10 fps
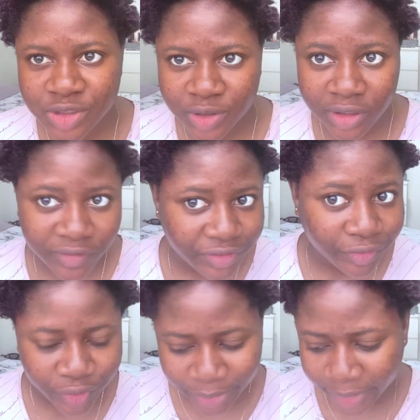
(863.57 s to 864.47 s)
to leave it
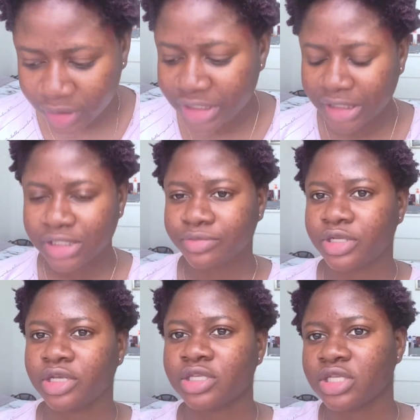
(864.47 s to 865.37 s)
for about 30
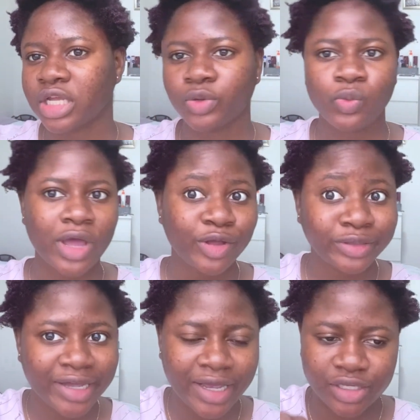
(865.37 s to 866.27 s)
minutes, and while
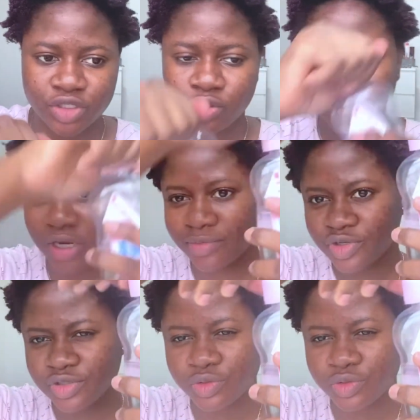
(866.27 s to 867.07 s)
that is doing, I'm just